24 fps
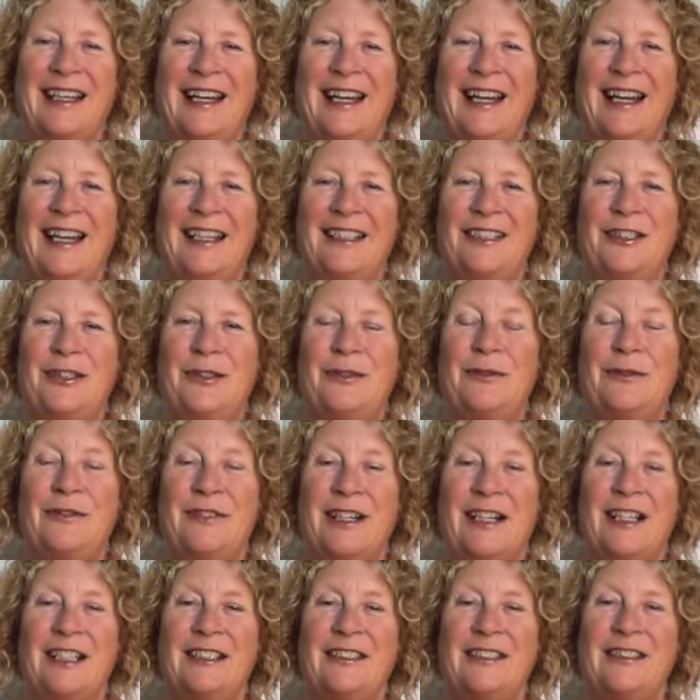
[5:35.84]
And you'll
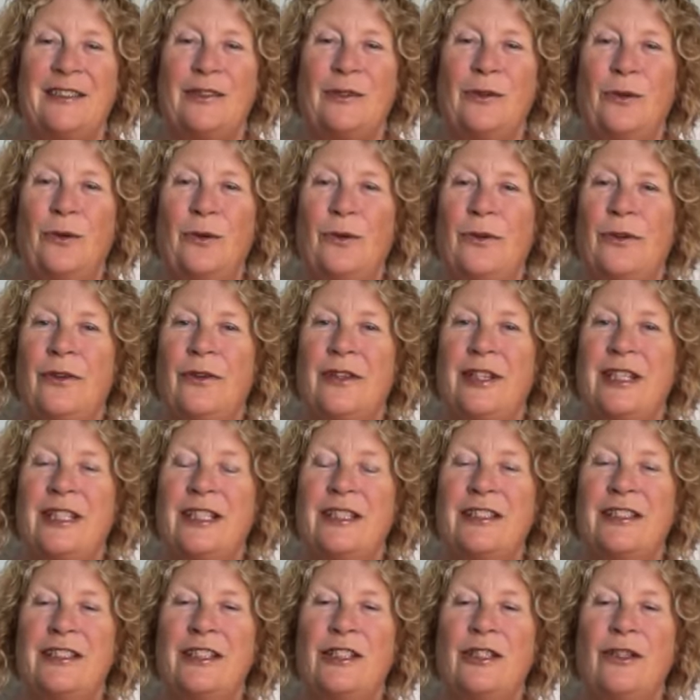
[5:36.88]
find that all the
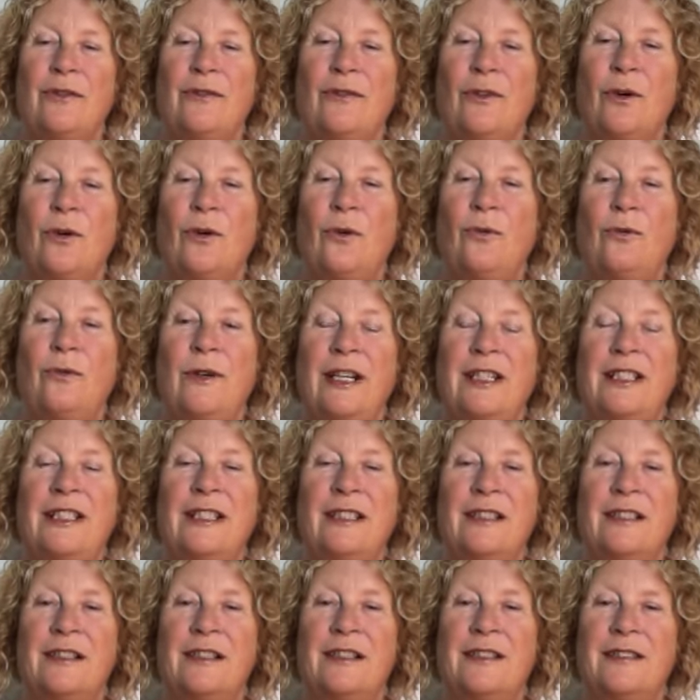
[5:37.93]
things that you've already
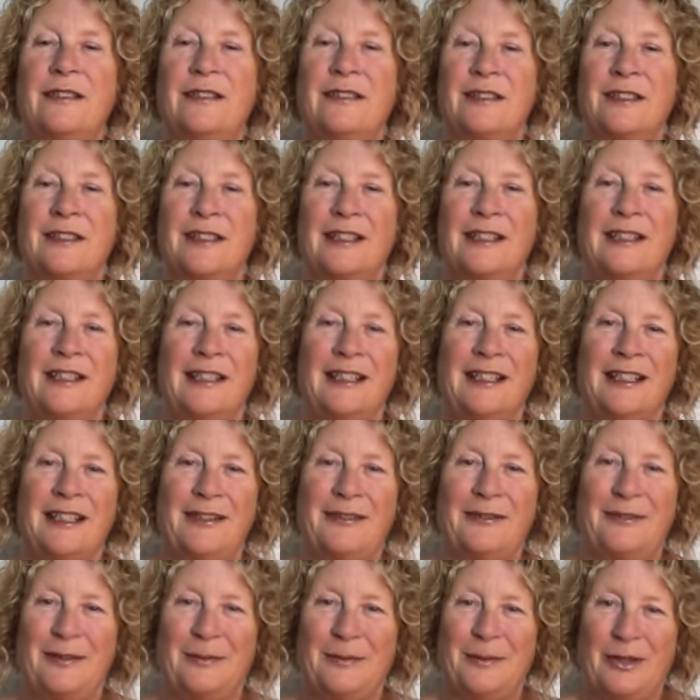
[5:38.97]
learnt
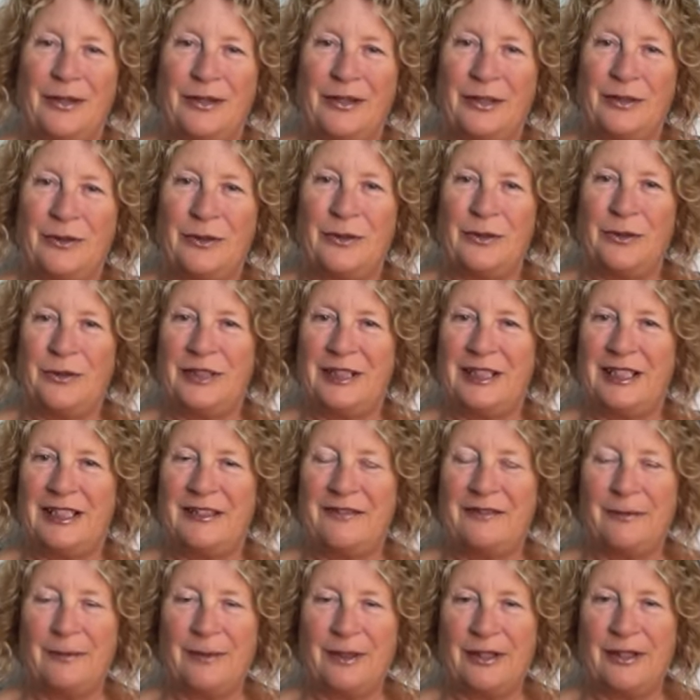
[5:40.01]
from other courses,
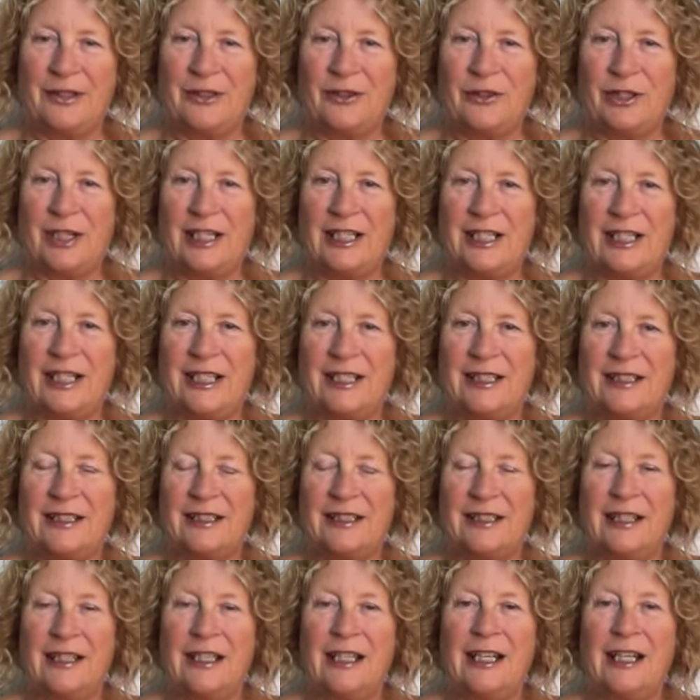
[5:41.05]
from other trainings,
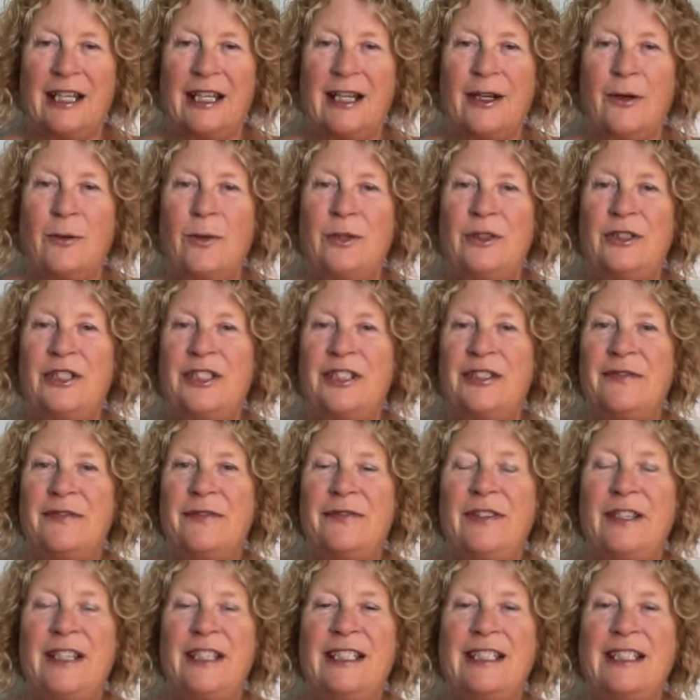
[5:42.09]
will just
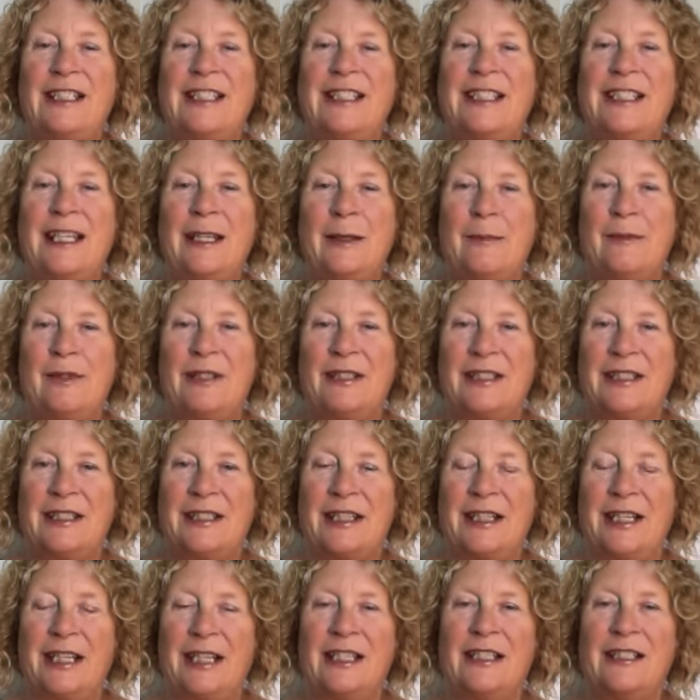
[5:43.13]
feed
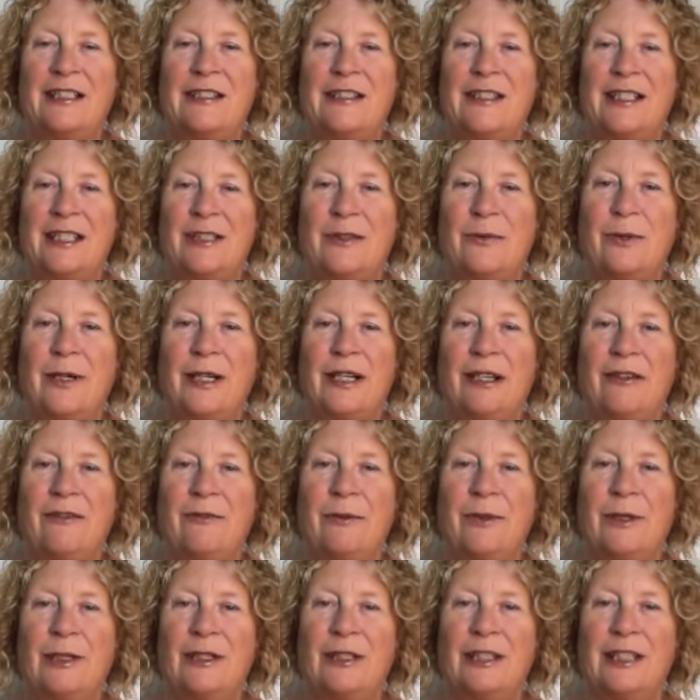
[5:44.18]
seamlessly into this way of
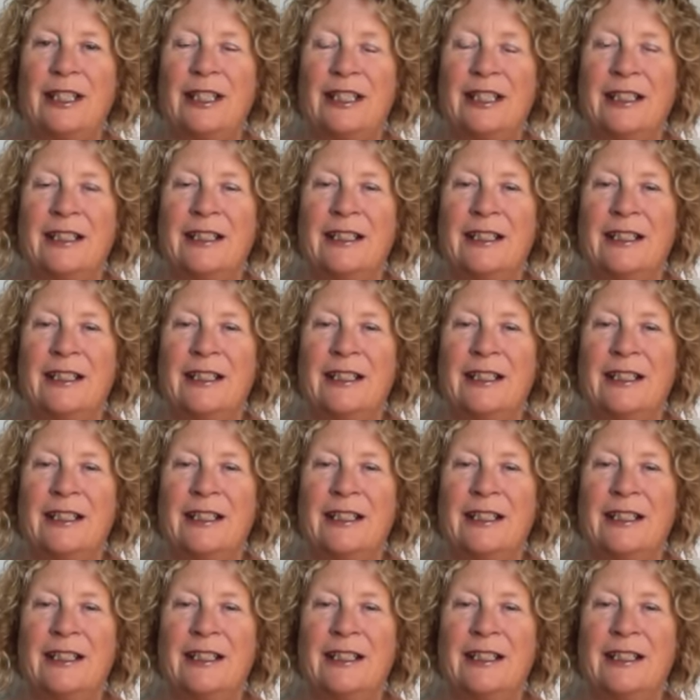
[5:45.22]
working.